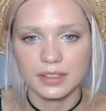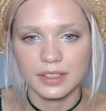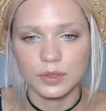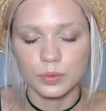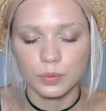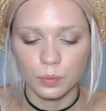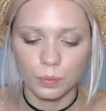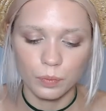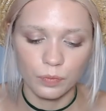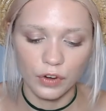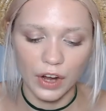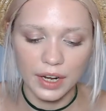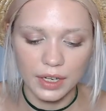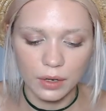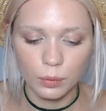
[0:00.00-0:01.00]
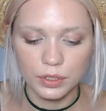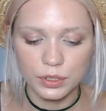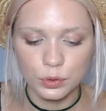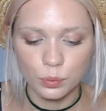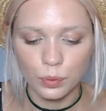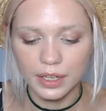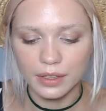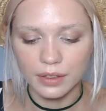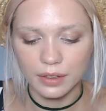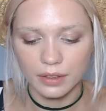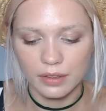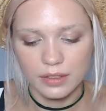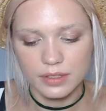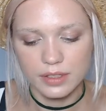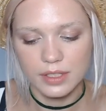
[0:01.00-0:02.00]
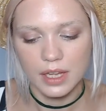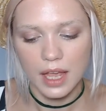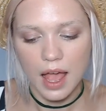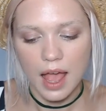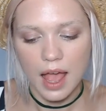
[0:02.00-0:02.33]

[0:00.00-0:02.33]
it is fighting with wrinkles